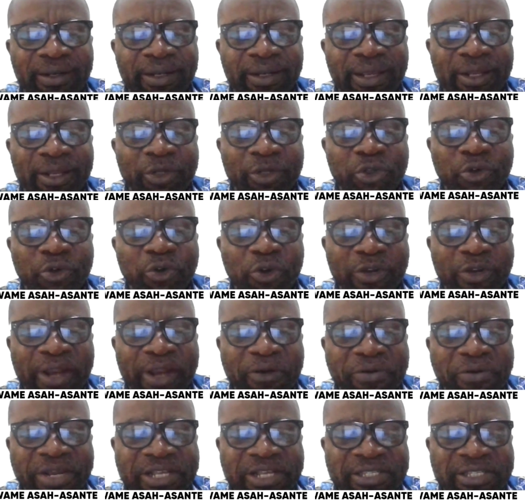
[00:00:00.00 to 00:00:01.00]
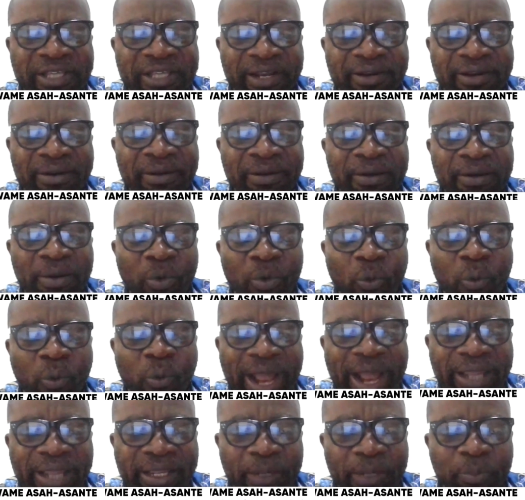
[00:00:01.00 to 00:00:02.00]
Do you know the reason
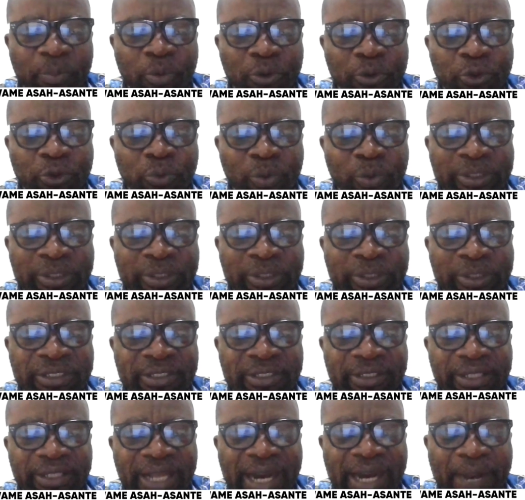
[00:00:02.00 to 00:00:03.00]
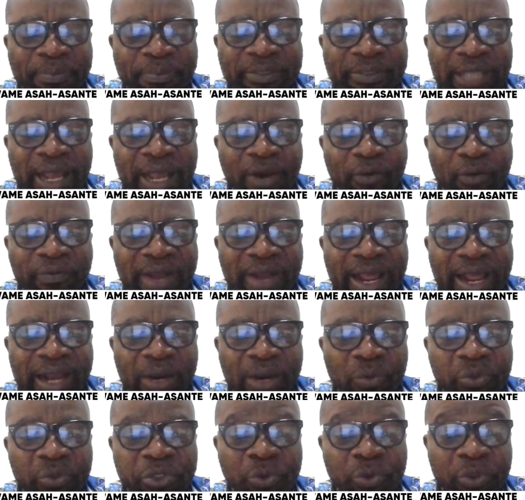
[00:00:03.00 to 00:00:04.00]
why Cape Coast was the capital of Ghana,
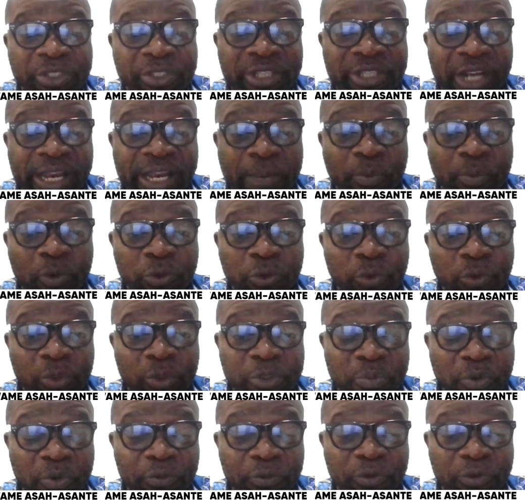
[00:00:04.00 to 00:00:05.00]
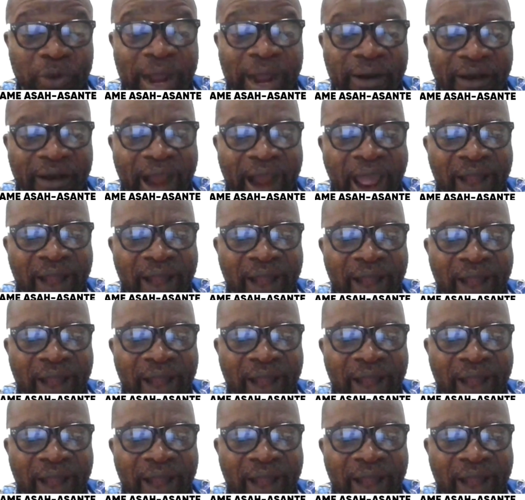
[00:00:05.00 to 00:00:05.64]
which was in Cape Coast, was moved to Accra?